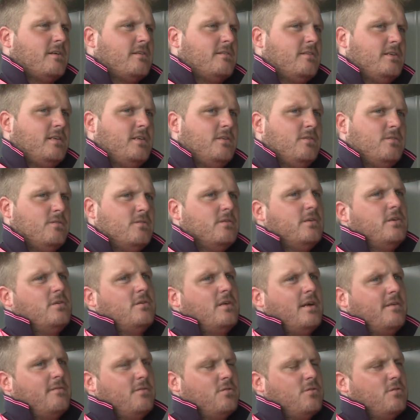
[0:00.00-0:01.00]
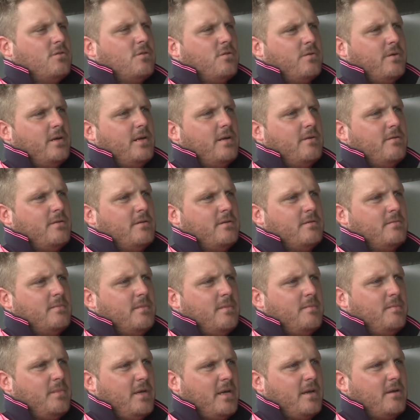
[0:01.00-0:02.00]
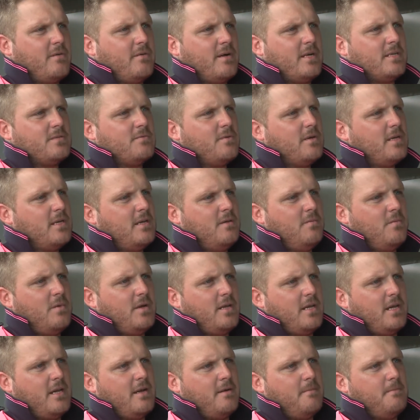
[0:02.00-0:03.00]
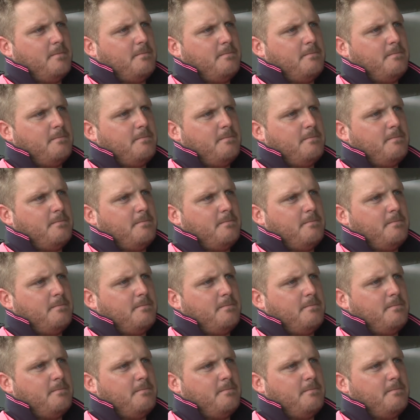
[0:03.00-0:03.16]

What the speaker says: I think he'll have a good career and be able to race week in, week out.